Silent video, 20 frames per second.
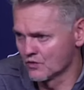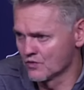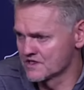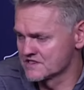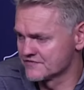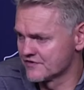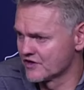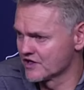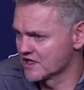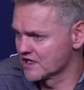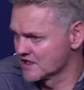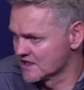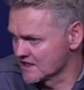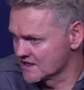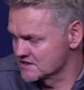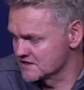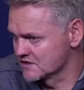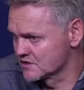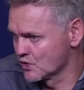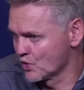always very
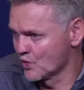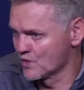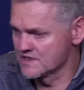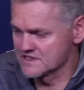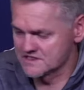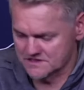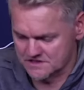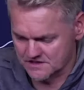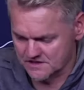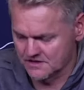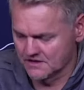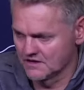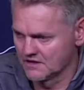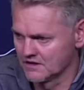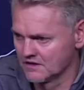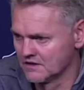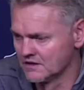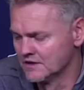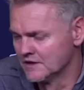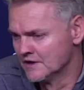connected, always,
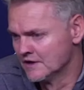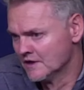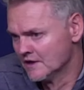uh,